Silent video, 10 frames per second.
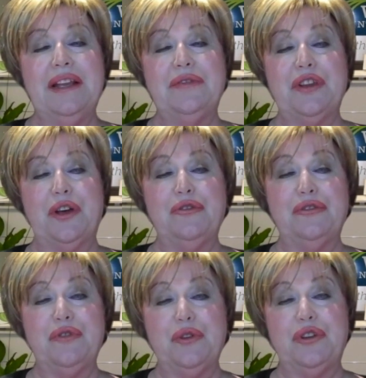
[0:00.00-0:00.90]
Now, for those
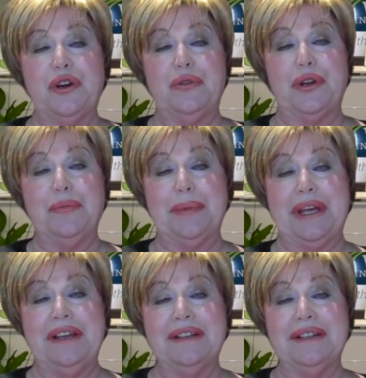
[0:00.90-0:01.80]
of you who don't know
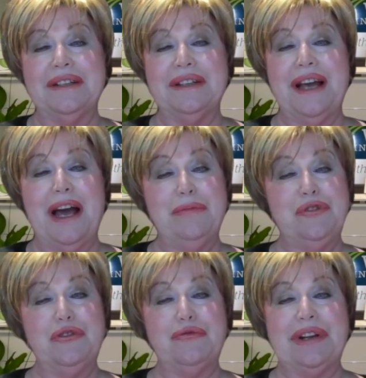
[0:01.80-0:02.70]
me, I'm
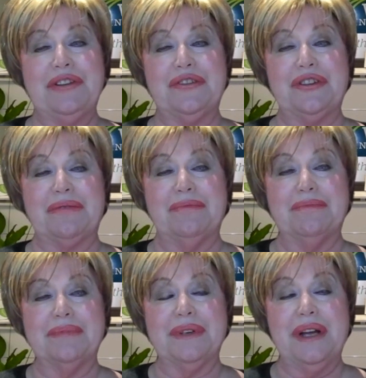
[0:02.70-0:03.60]
June Ranson.
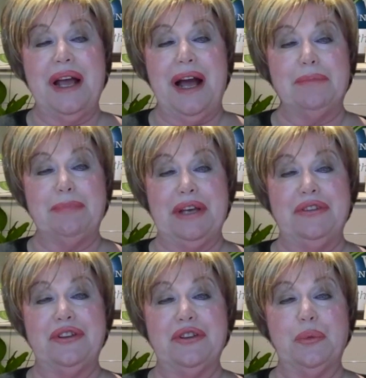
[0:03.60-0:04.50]
I'm
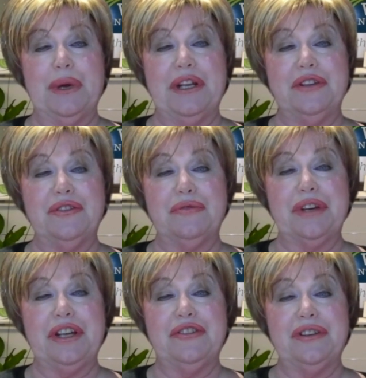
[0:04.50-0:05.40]
based in the Wellington
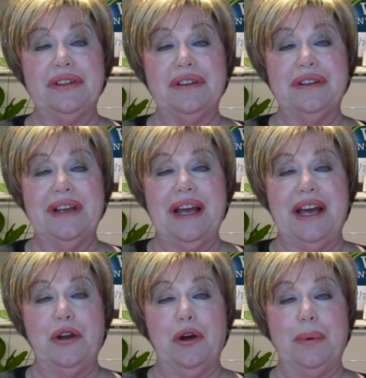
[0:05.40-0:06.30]
region
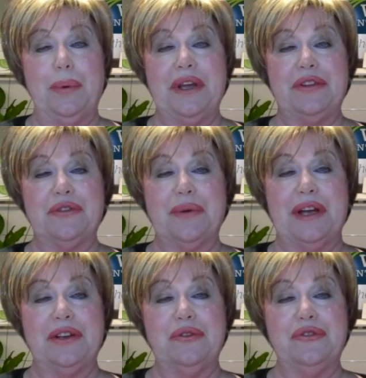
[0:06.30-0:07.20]
and operate
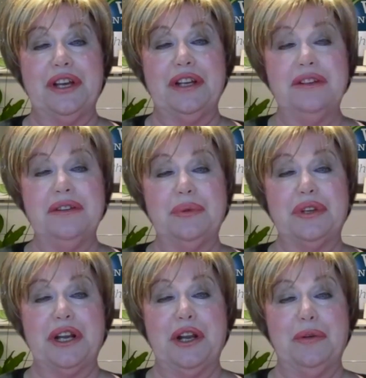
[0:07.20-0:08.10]
throughout New Zealand
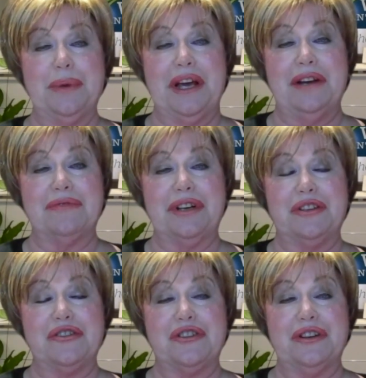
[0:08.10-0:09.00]
with a global
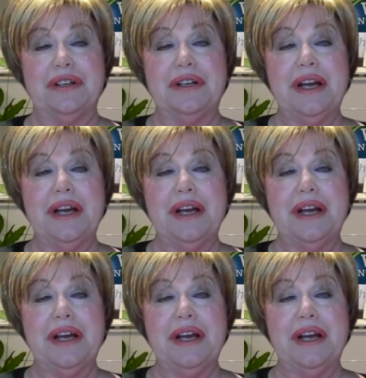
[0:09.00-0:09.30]
outreach.